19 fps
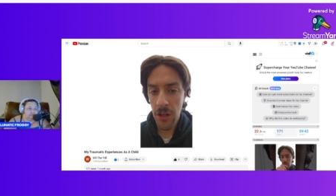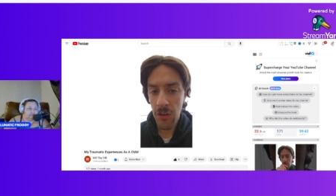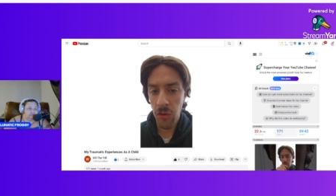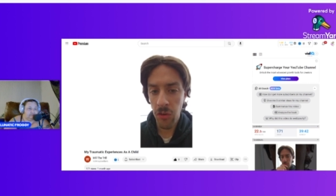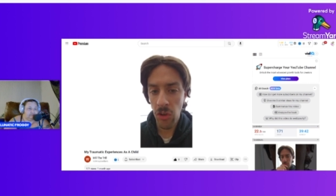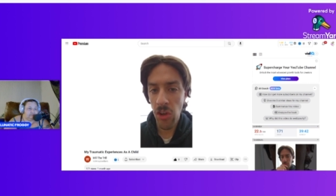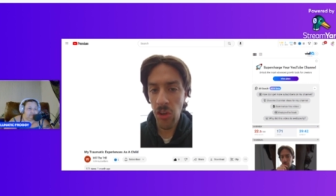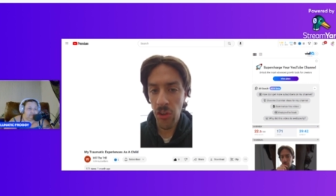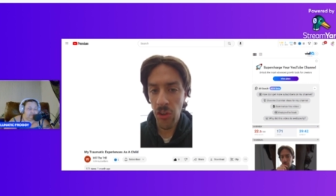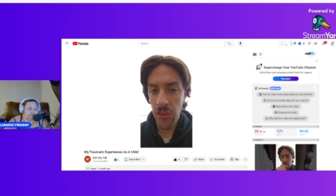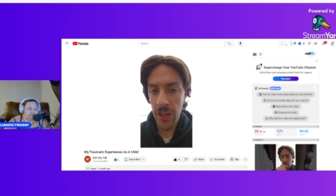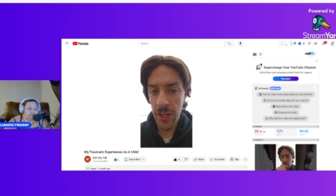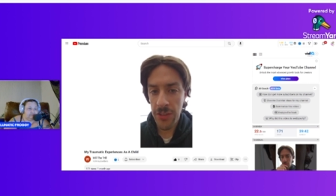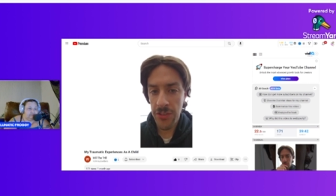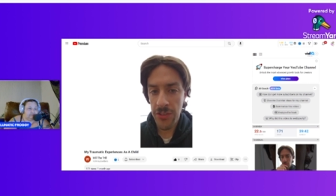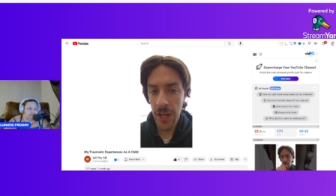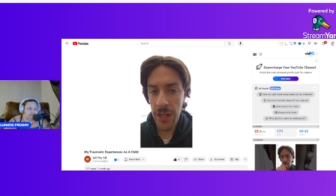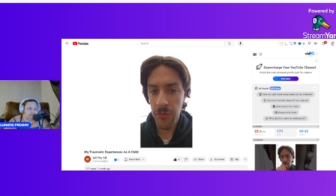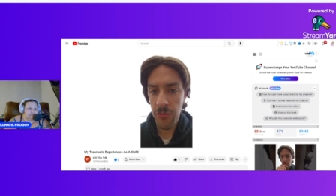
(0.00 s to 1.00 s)
for little
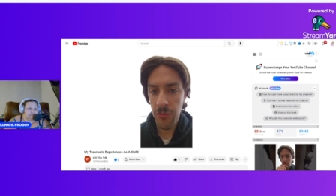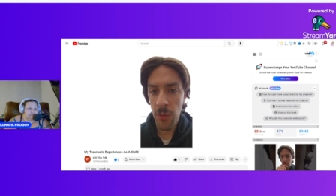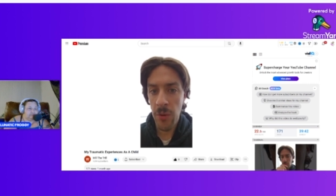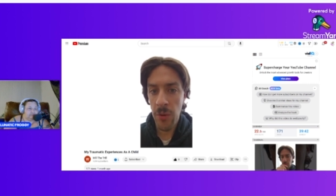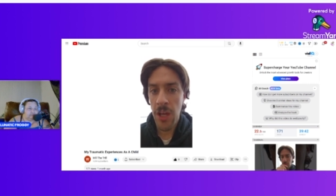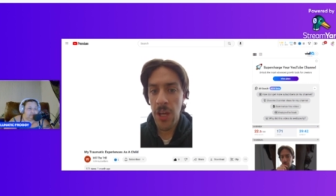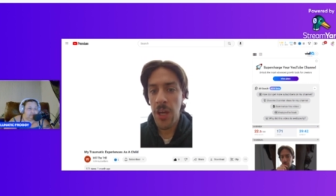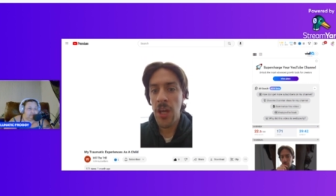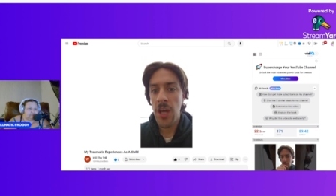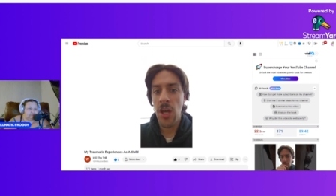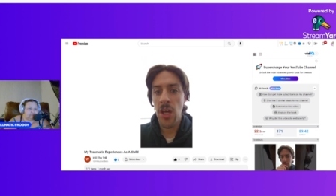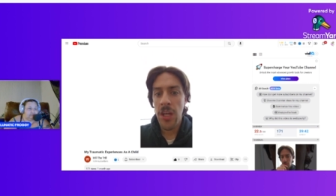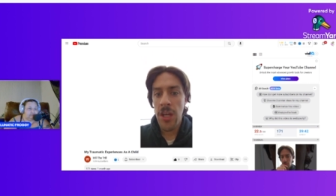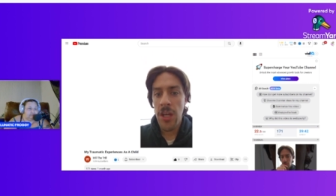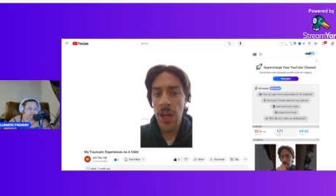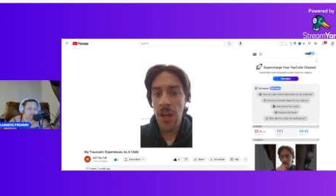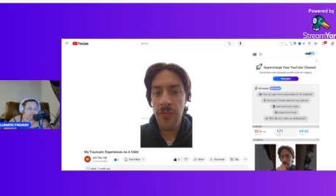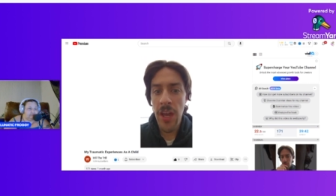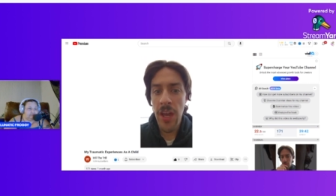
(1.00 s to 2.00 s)
things like
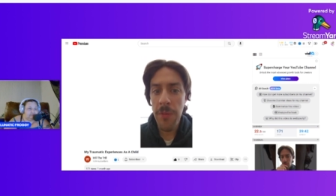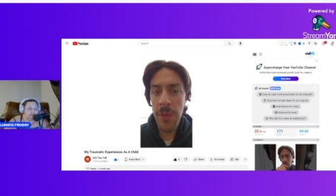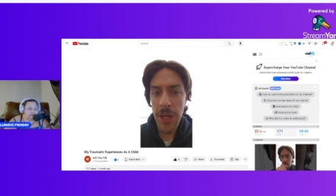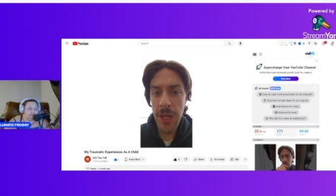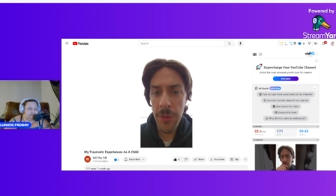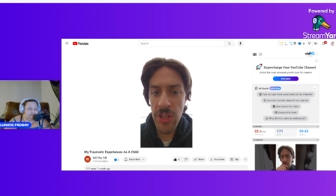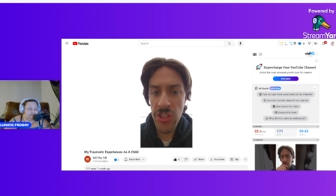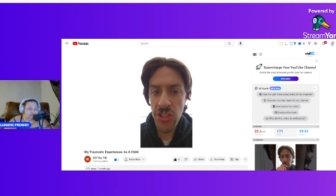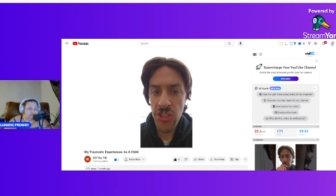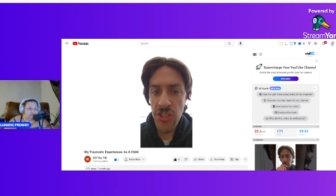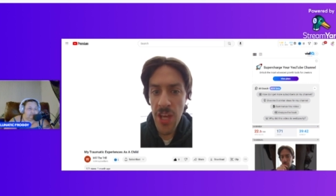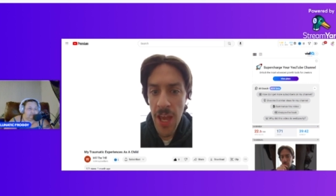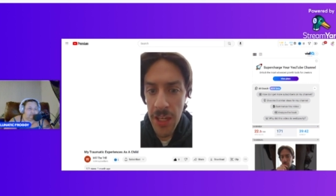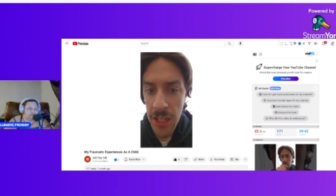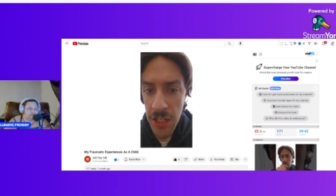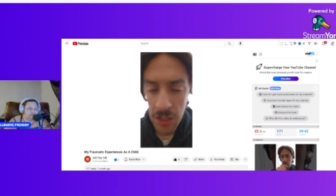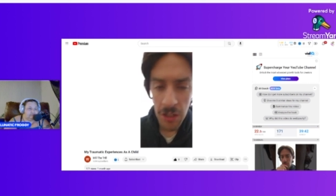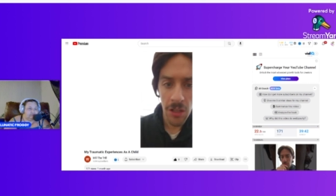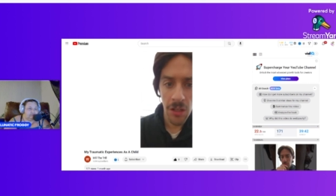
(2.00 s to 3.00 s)
if they make a
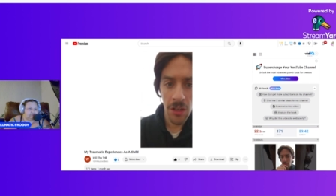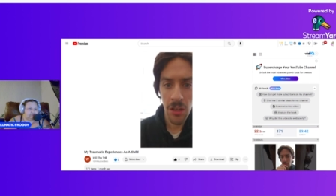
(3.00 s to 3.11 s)
mistake